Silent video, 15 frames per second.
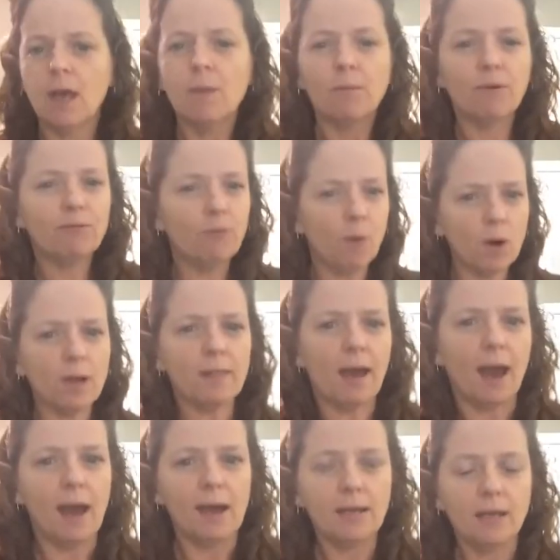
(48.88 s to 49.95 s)
Before
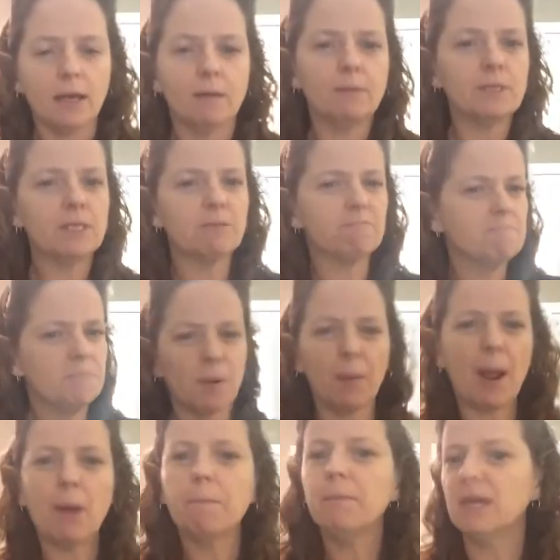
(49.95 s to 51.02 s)
that, it was
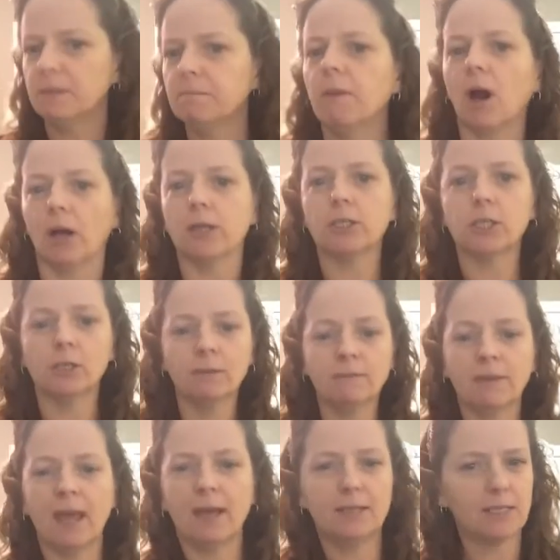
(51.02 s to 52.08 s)
around mid-March,
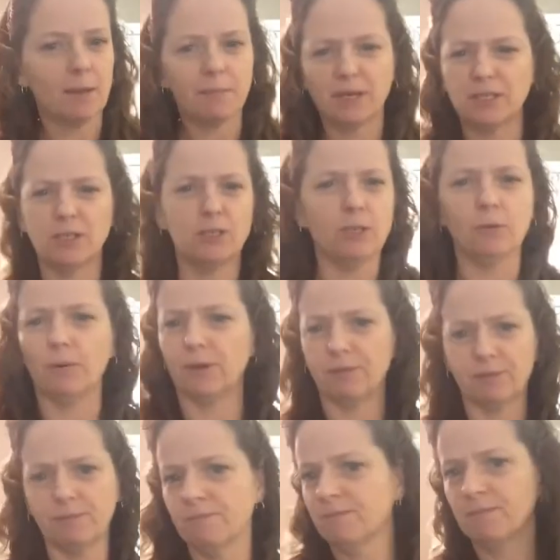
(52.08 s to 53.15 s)
had something to do
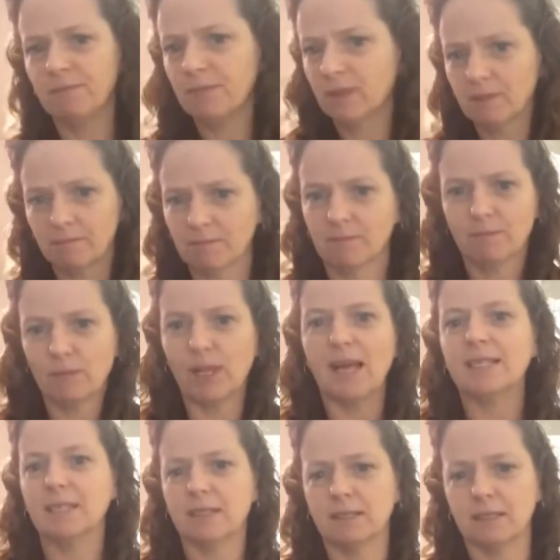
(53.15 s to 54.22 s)
with
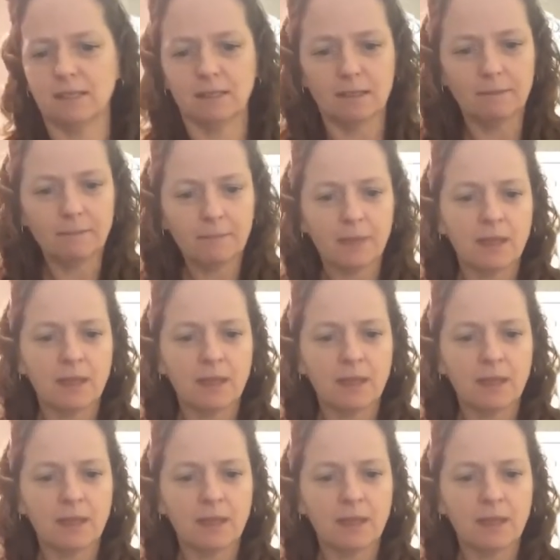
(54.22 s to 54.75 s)
planting season.